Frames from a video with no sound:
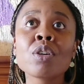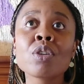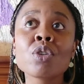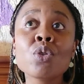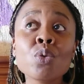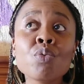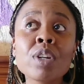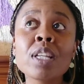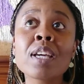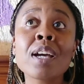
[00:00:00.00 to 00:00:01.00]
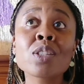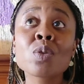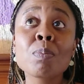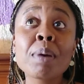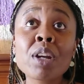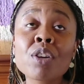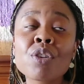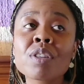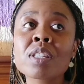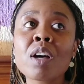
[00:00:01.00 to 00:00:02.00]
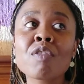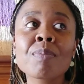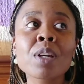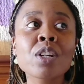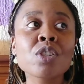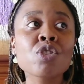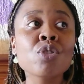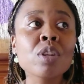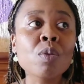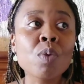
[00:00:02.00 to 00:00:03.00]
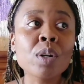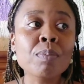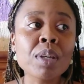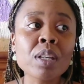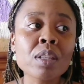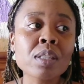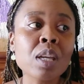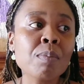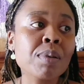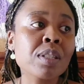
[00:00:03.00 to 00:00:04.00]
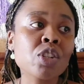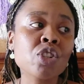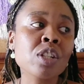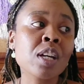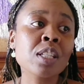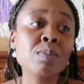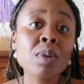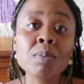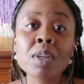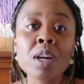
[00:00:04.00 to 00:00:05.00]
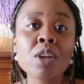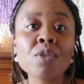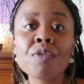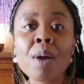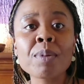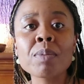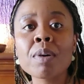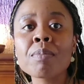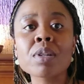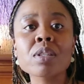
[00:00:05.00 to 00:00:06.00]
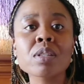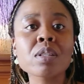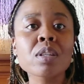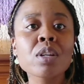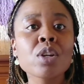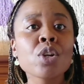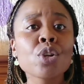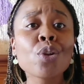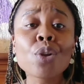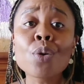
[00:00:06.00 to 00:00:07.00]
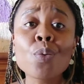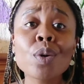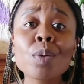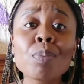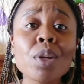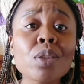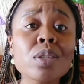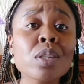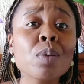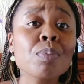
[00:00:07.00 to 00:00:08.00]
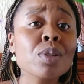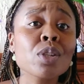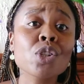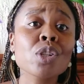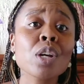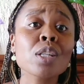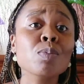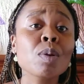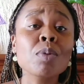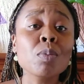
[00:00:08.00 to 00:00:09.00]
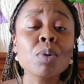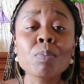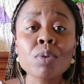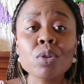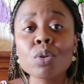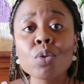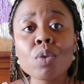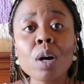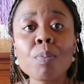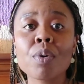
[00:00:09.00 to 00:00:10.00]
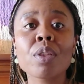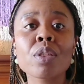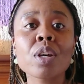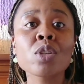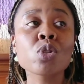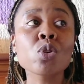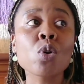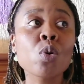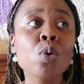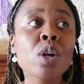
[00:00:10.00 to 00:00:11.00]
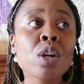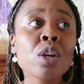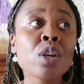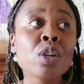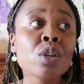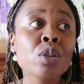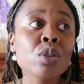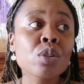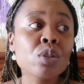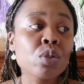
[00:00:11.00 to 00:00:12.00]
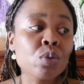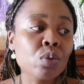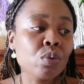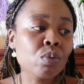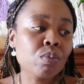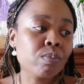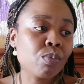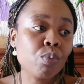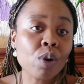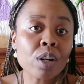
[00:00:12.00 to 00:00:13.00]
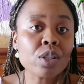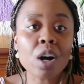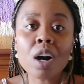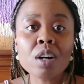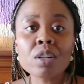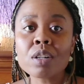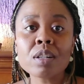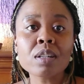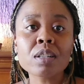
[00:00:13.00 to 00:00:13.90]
you really had to better yourself because you didn't want to be in the same position as maybe other family members. You didn't want to be in the same position as maybe the people you grew up with. And so you worked harder.